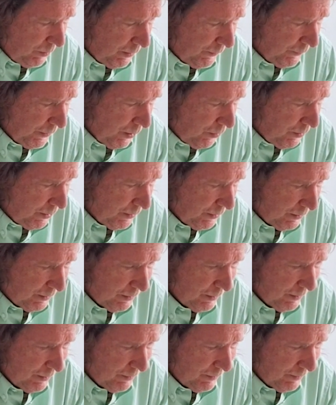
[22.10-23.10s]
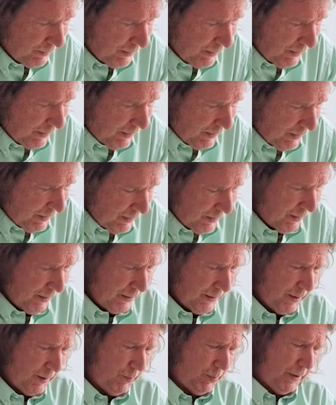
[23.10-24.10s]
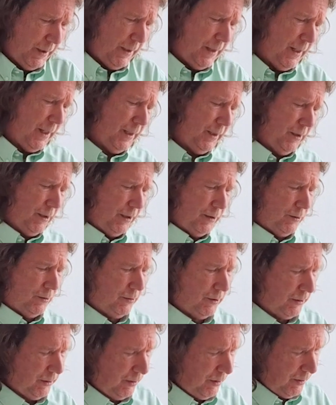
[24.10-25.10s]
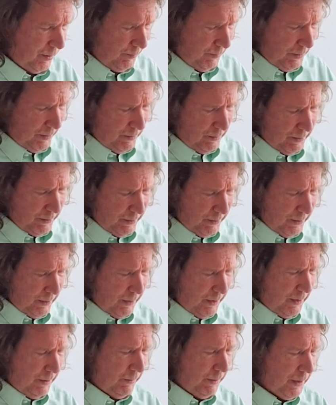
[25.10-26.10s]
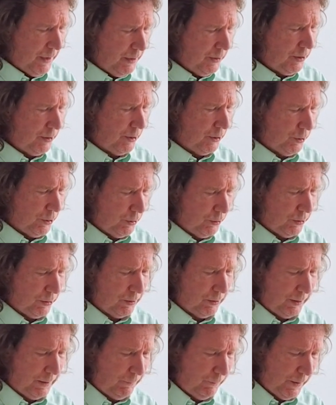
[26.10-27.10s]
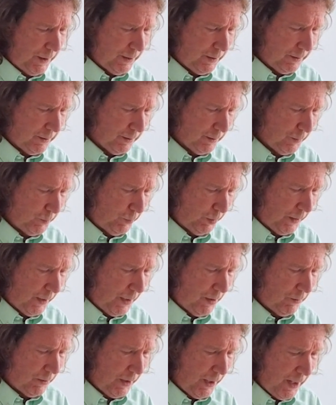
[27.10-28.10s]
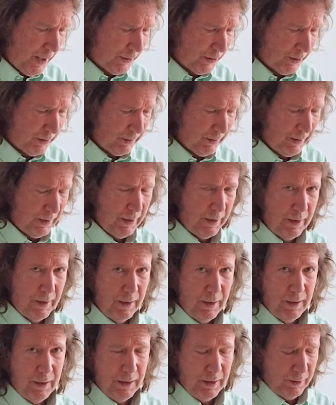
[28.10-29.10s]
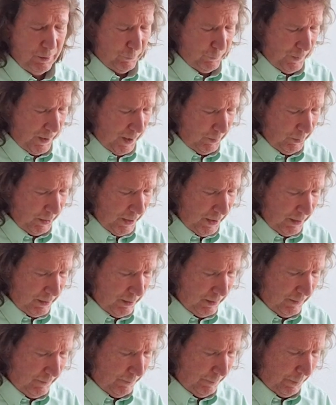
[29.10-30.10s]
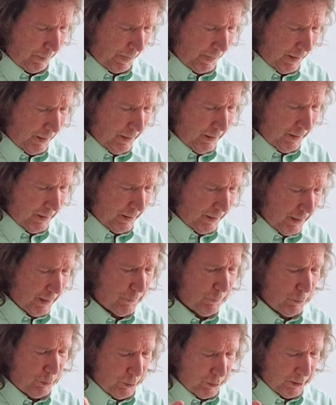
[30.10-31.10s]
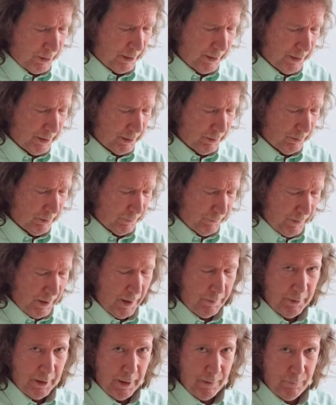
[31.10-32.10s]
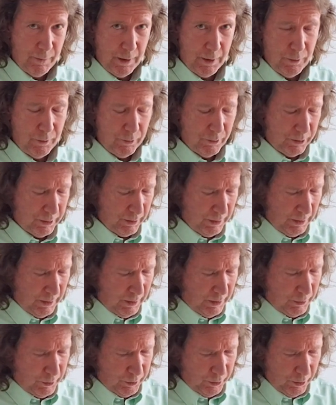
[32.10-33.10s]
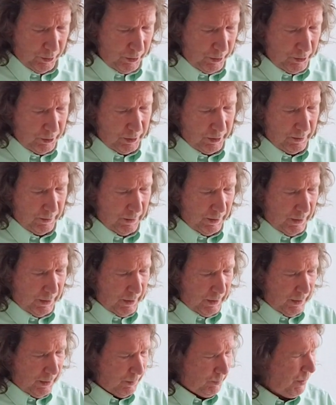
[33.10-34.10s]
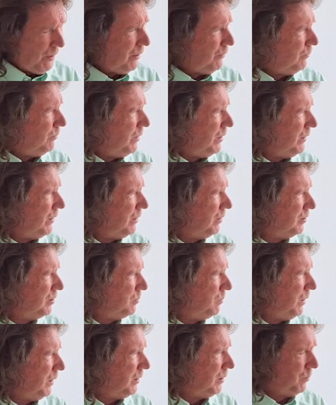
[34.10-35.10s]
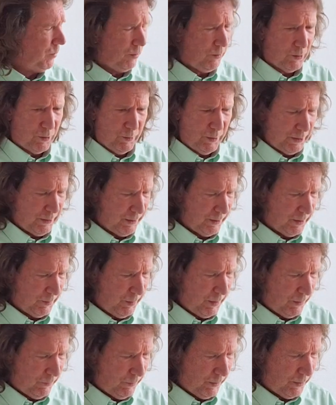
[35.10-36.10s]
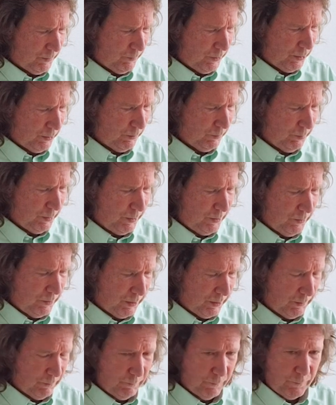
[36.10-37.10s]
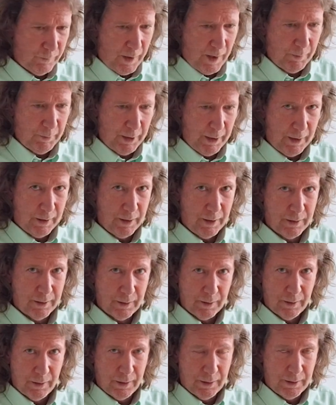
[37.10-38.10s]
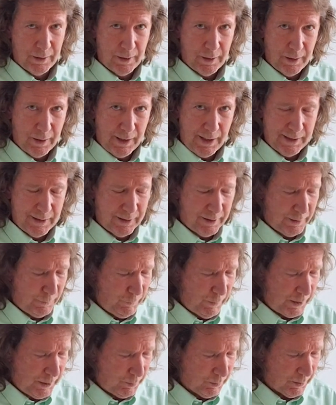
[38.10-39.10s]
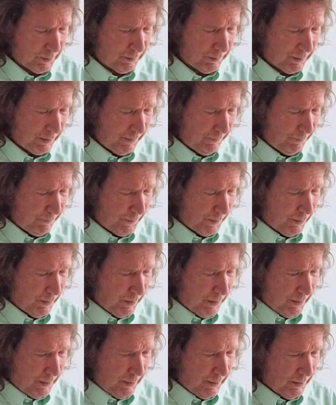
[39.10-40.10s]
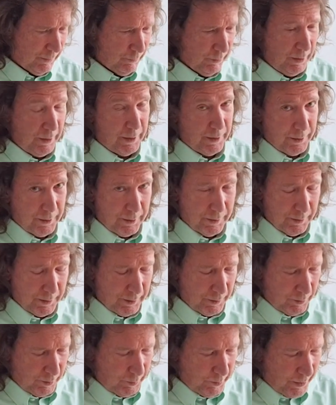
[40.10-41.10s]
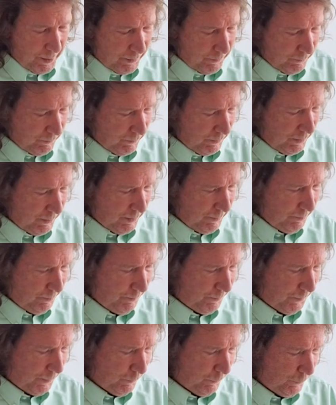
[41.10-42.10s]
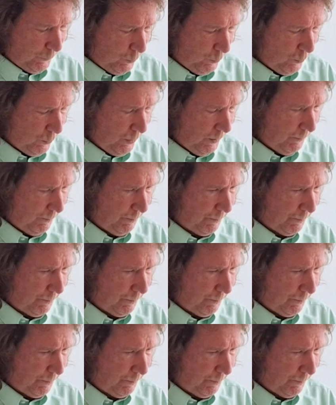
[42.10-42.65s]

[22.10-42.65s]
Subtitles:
have noticed, and I see plenty of headlines all the time. I see it here: institutional investors plough cash into farmland. And that, of course, leads to a farmland values surge, apart from anything else about the moral questions about whether we should be using farmland as an investment. Really, it's all about food.